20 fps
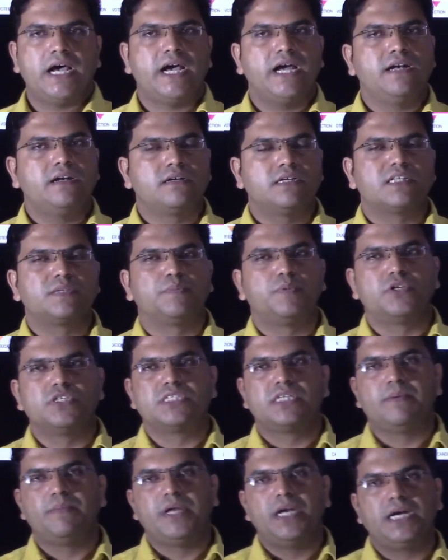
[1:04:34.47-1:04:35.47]
and
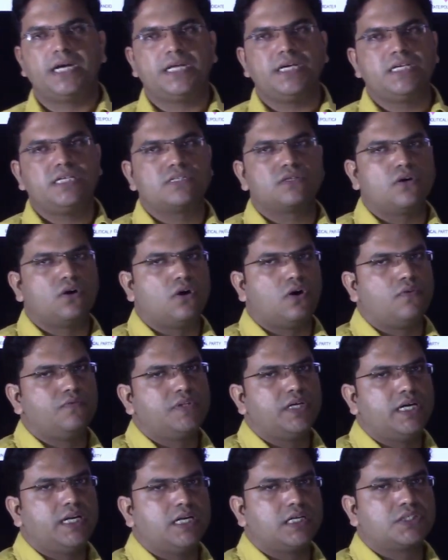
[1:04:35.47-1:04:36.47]
responsibilities
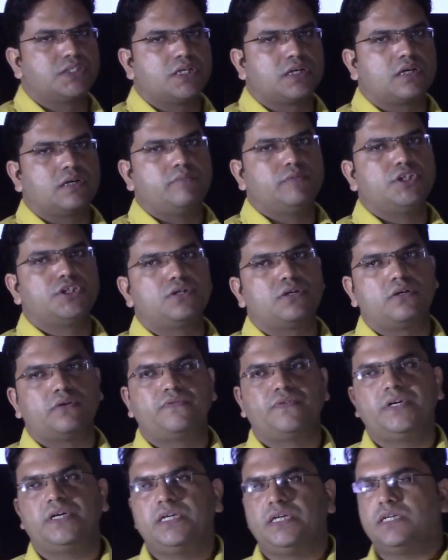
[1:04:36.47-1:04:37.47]
of the Election Commission
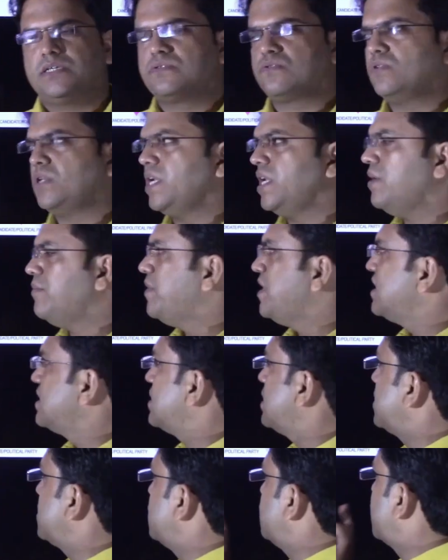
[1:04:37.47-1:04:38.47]
of India. So the image
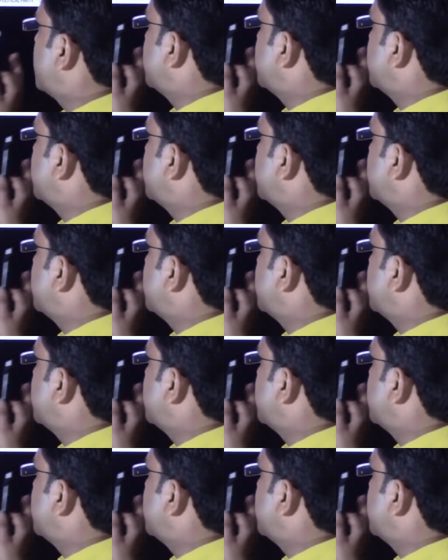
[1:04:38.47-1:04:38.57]
that you